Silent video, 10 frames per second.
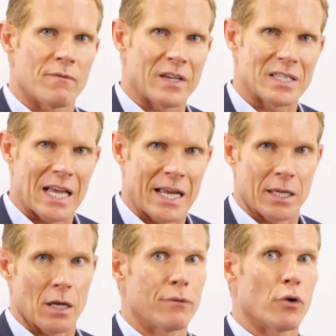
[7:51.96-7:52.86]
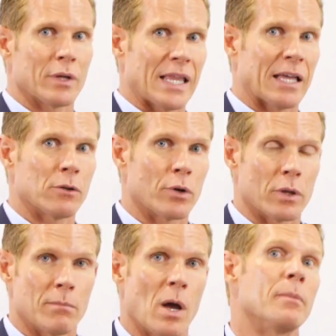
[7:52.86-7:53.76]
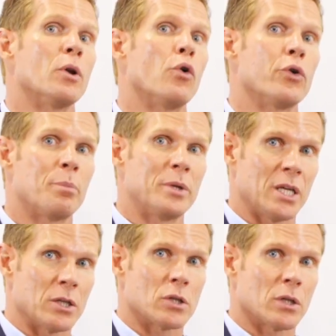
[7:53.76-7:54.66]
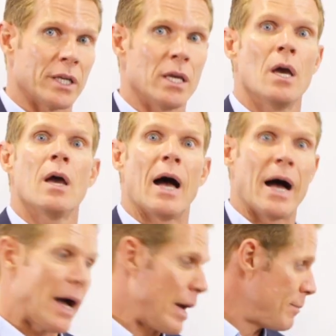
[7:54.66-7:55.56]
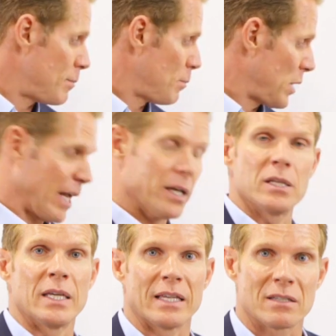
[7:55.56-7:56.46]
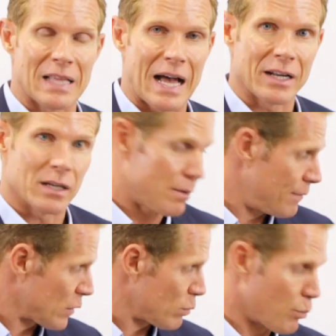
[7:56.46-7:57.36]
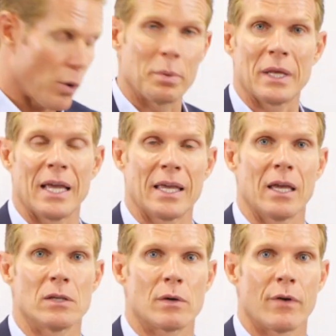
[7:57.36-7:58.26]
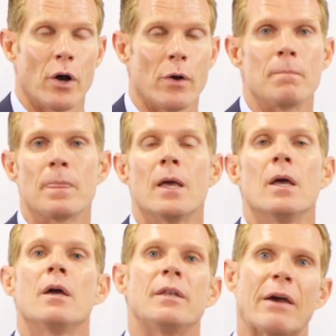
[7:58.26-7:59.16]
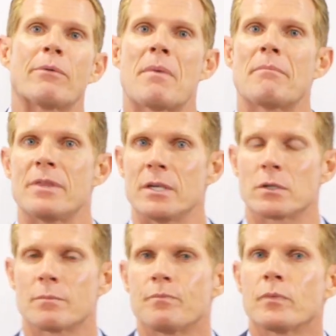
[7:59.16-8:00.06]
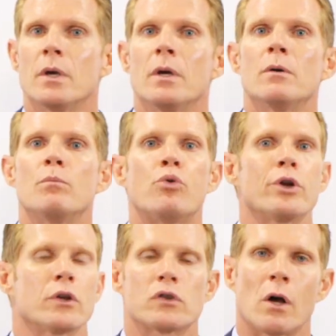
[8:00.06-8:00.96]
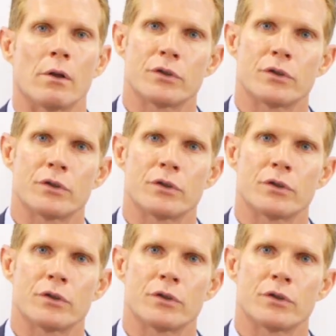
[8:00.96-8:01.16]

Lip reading: investigating if you're a landlord at the moment, or you're potentially planning to get started an investment property and get yourself a home. Now remember this, putting a solar